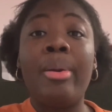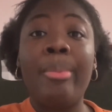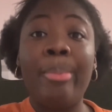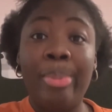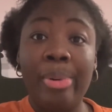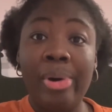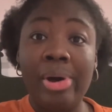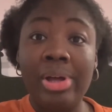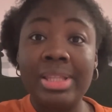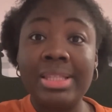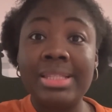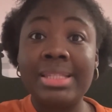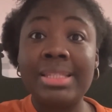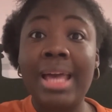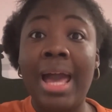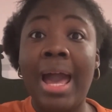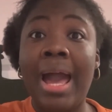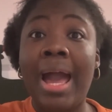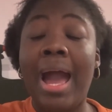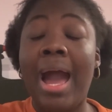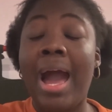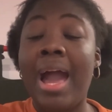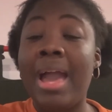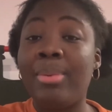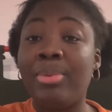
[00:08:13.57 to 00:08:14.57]

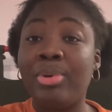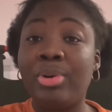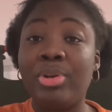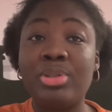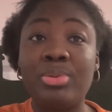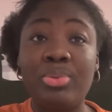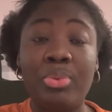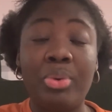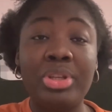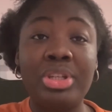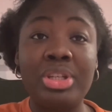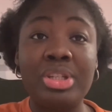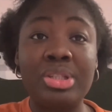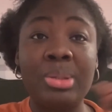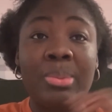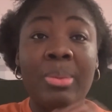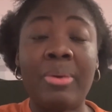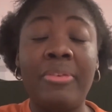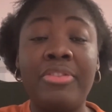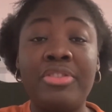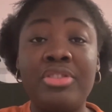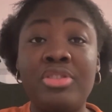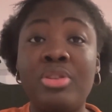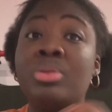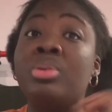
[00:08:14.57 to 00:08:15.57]
but I'm going to watch some
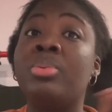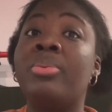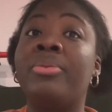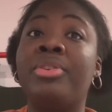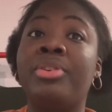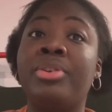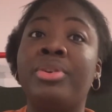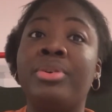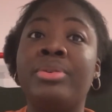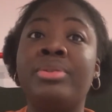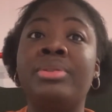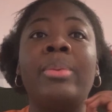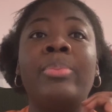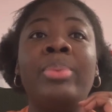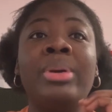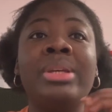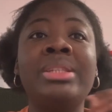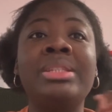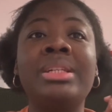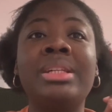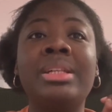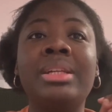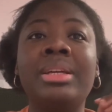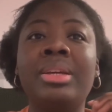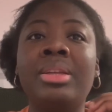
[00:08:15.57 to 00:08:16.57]
of his YouTube videos.
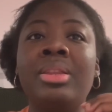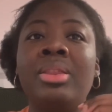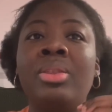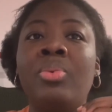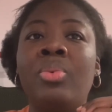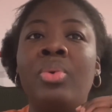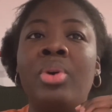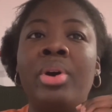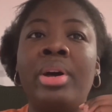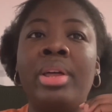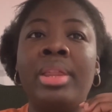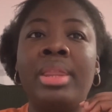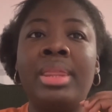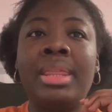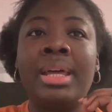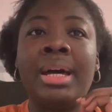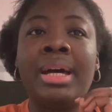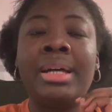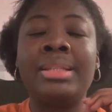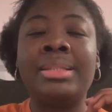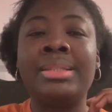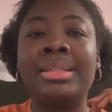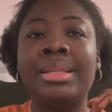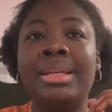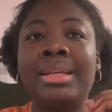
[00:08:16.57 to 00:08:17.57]
Basically the one
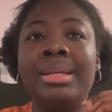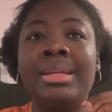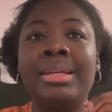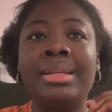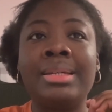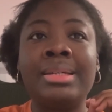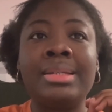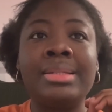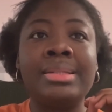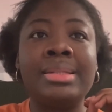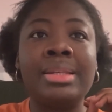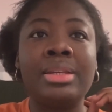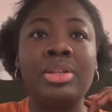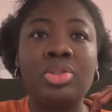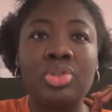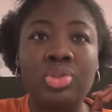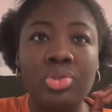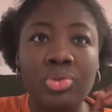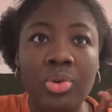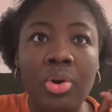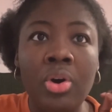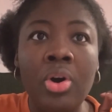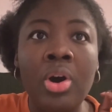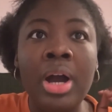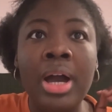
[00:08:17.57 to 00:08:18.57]
that is
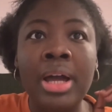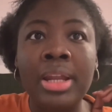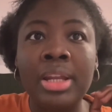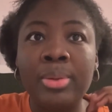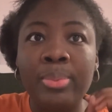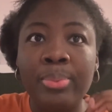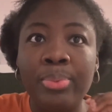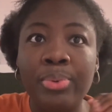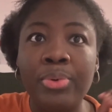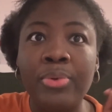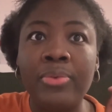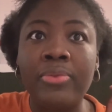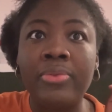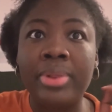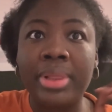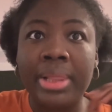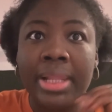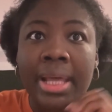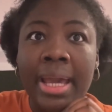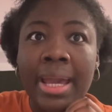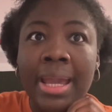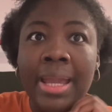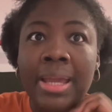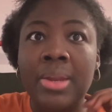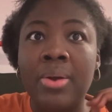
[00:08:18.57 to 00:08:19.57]
draw and improve
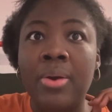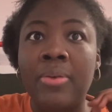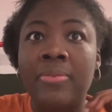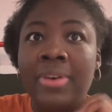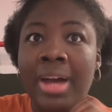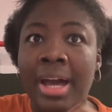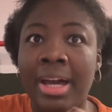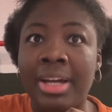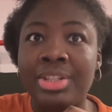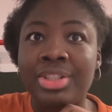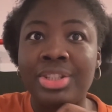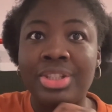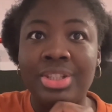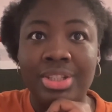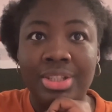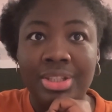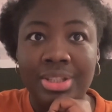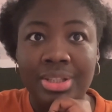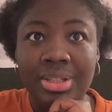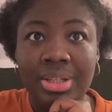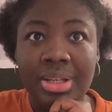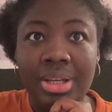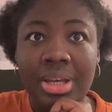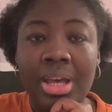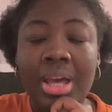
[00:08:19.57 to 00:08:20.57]
line of
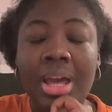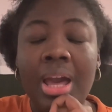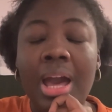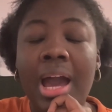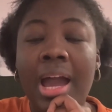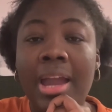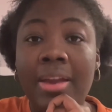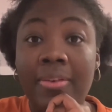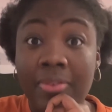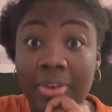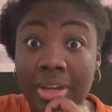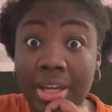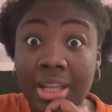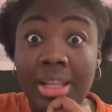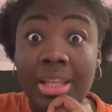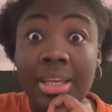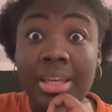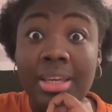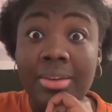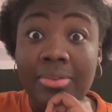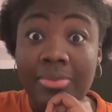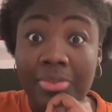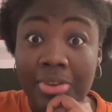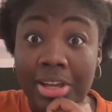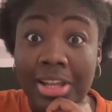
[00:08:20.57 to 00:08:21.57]
action. I
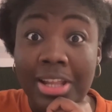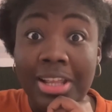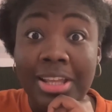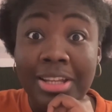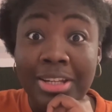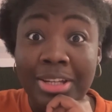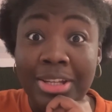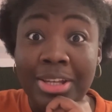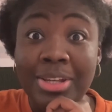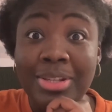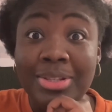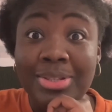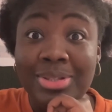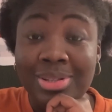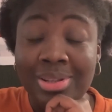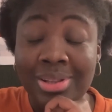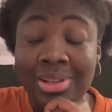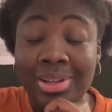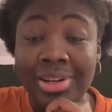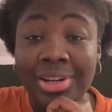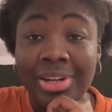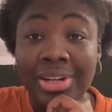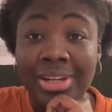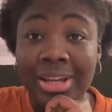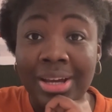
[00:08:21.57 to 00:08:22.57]
really, really need
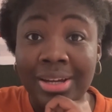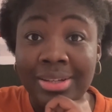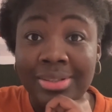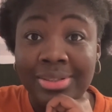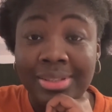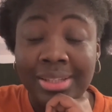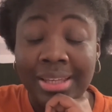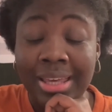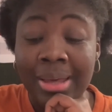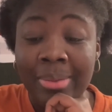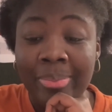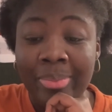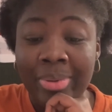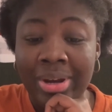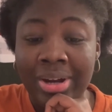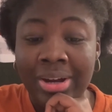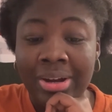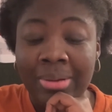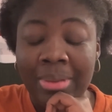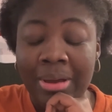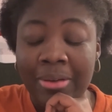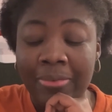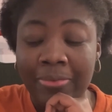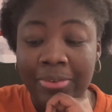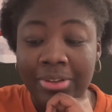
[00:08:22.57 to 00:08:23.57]
to learn how to get
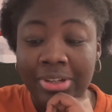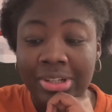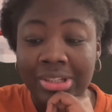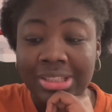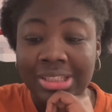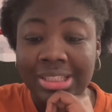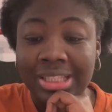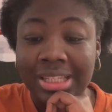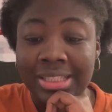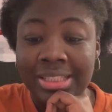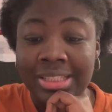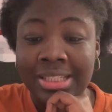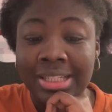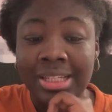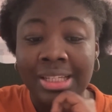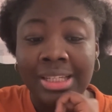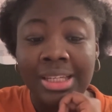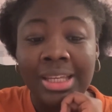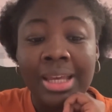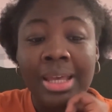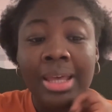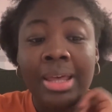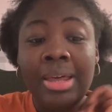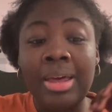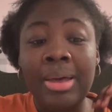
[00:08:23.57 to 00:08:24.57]
better at my figure
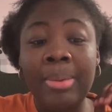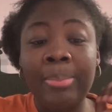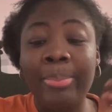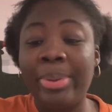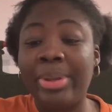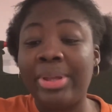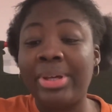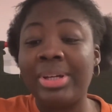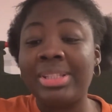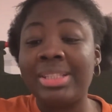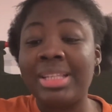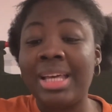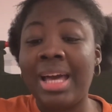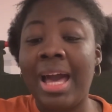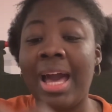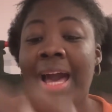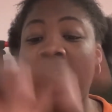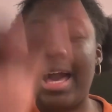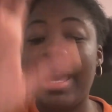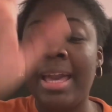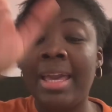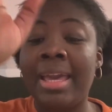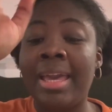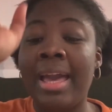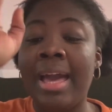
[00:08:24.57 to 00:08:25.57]
sketching because
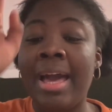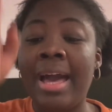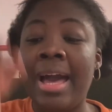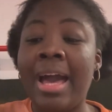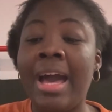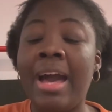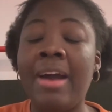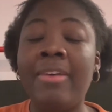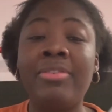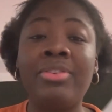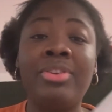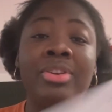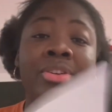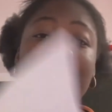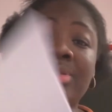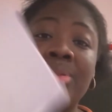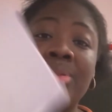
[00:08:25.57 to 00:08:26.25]
I have